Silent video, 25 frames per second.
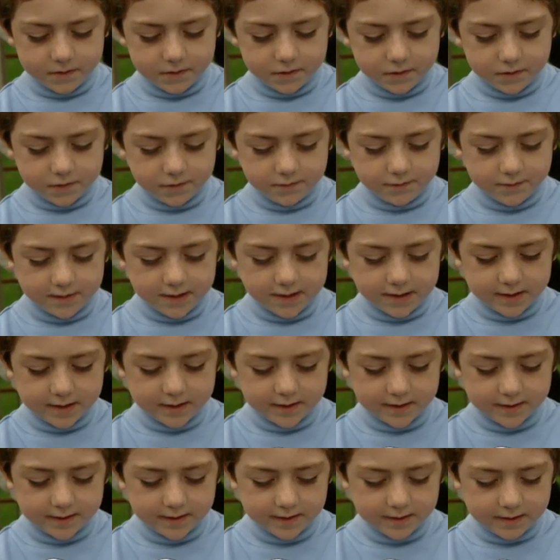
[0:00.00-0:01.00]
know where
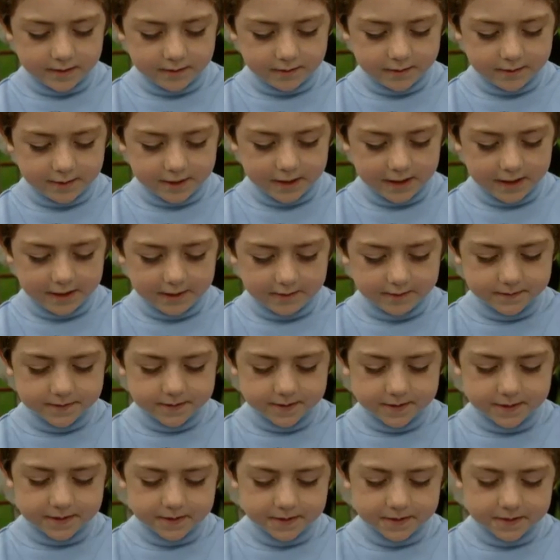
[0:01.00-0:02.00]
your
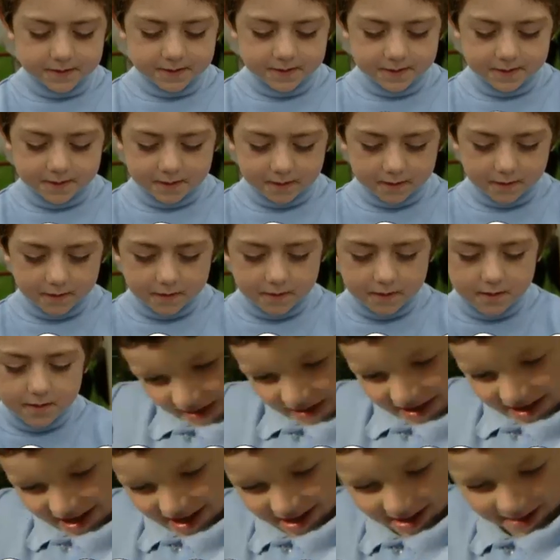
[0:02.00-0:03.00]
house is.
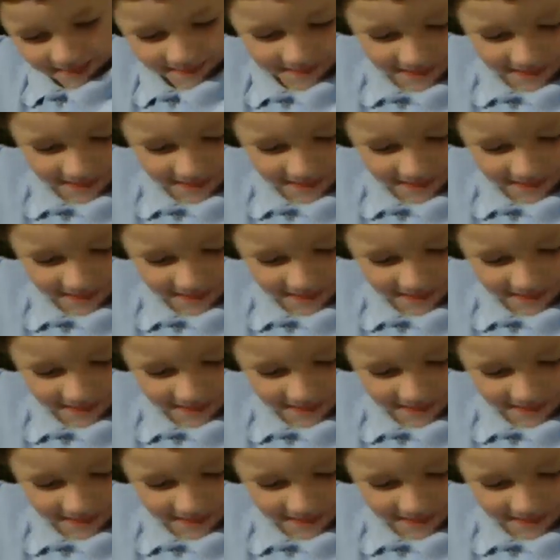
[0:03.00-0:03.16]
There's a